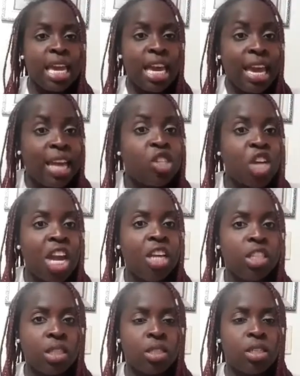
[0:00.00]
it
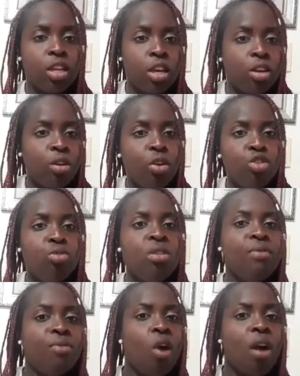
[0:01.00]
changes. You
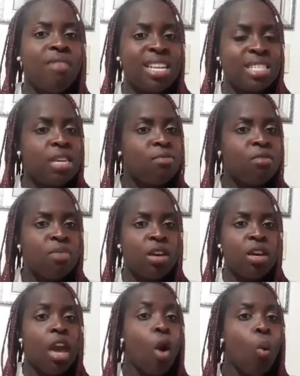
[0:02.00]
evolve as human being.